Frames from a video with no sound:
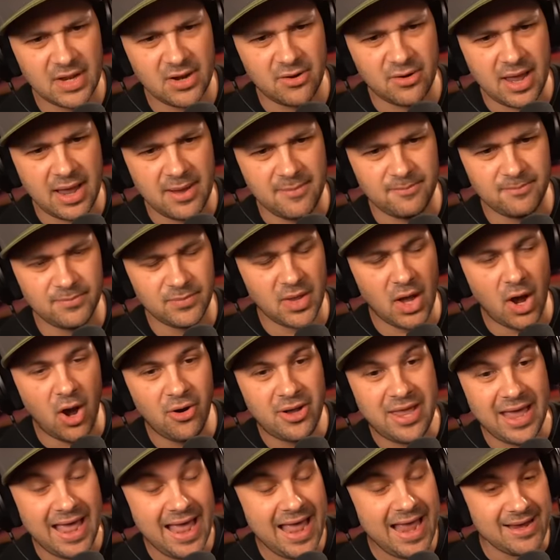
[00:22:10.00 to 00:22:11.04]
Okay.
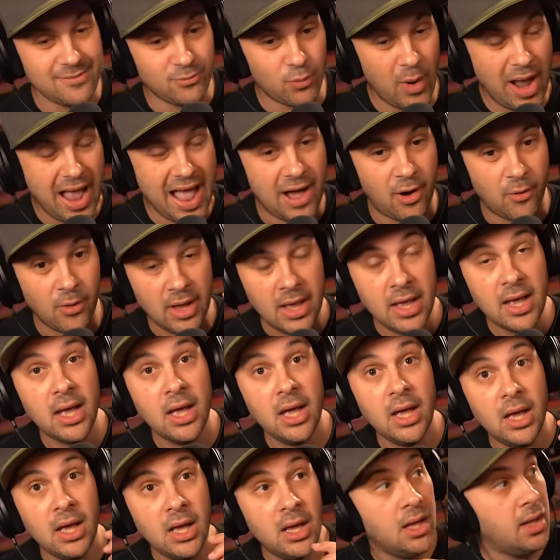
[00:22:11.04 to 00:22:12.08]
Okay. Wow.
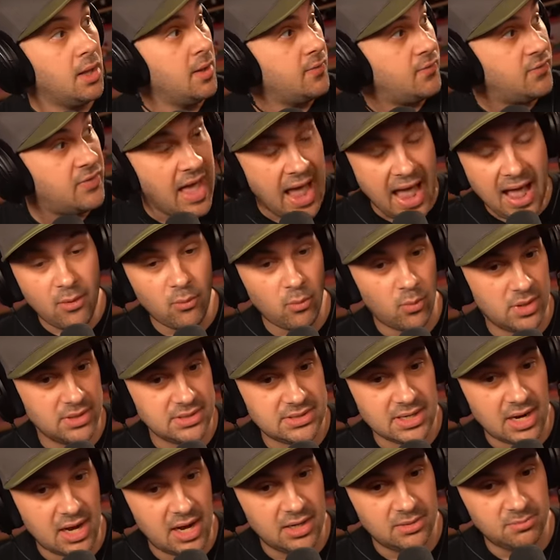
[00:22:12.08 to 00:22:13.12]
That
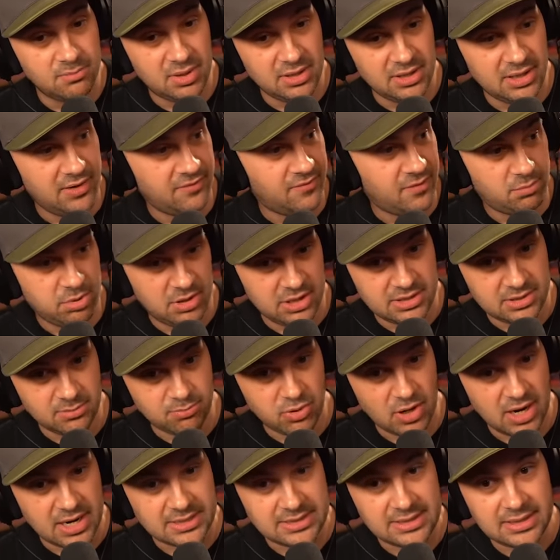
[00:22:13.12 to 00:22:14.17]
was unbelievably
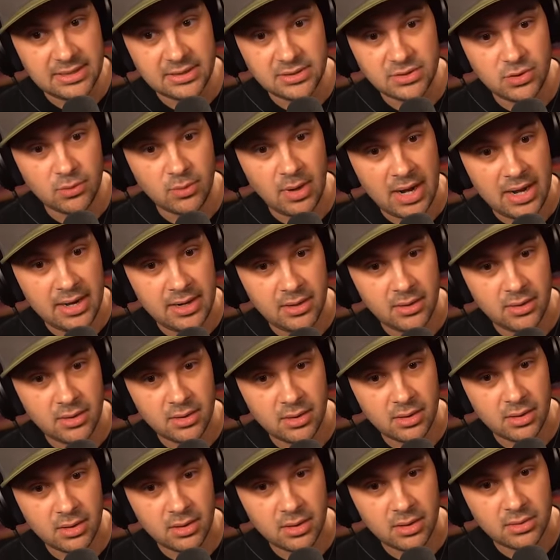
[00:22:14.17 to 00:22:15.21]
depressing. Do I
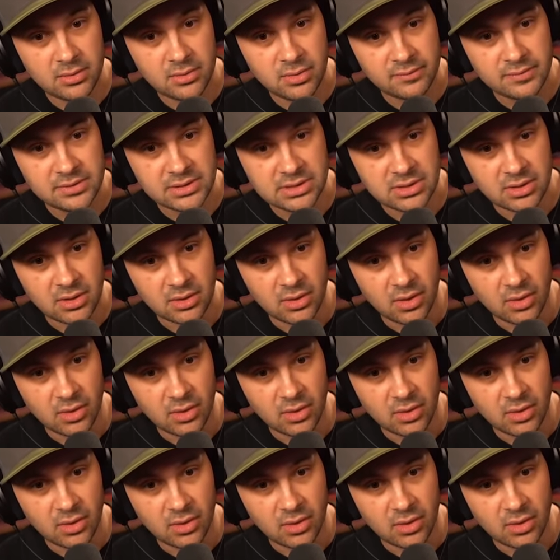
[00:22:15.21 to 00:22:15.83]
have to start